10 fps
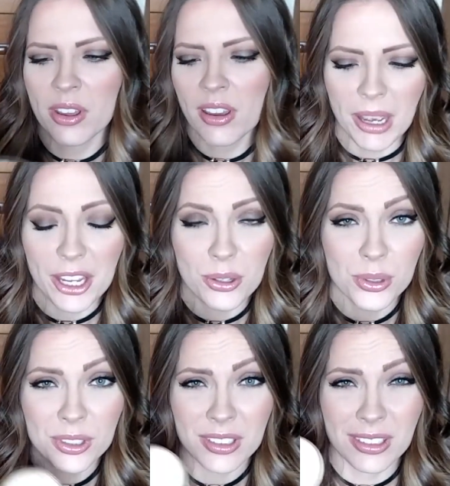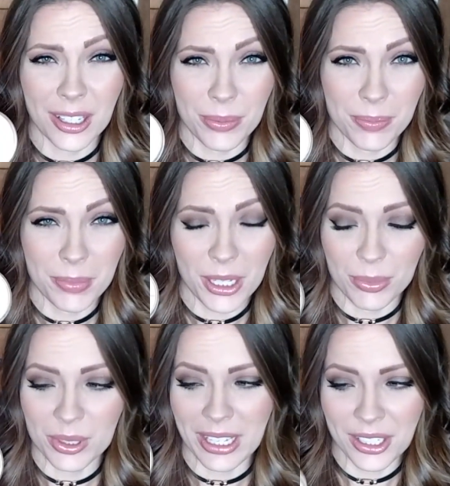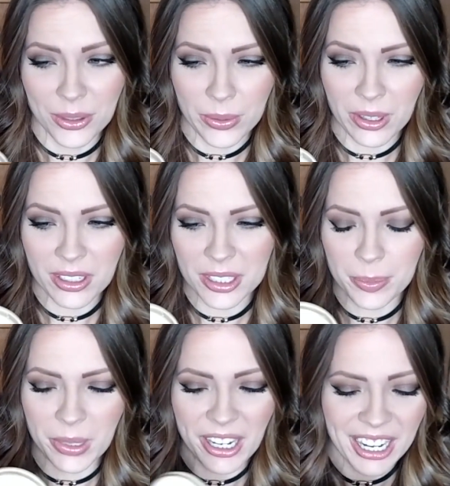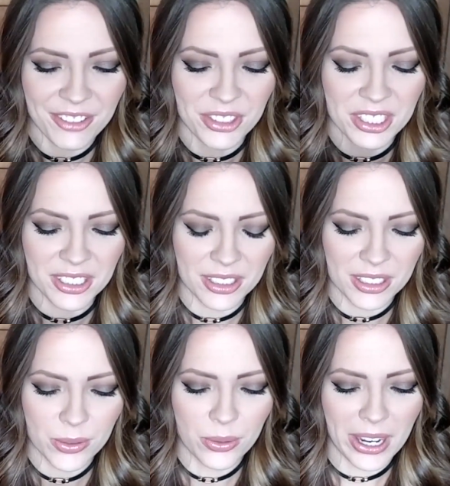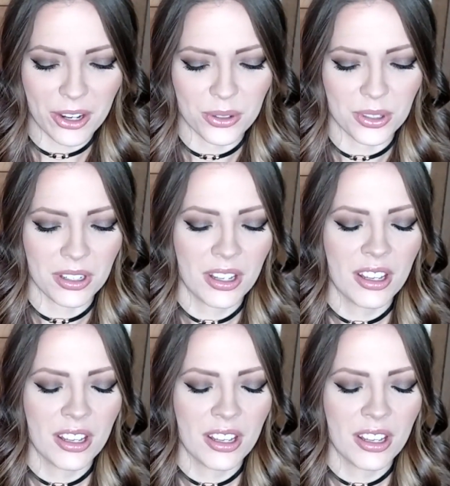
I used to be obsessed with this, but I have since found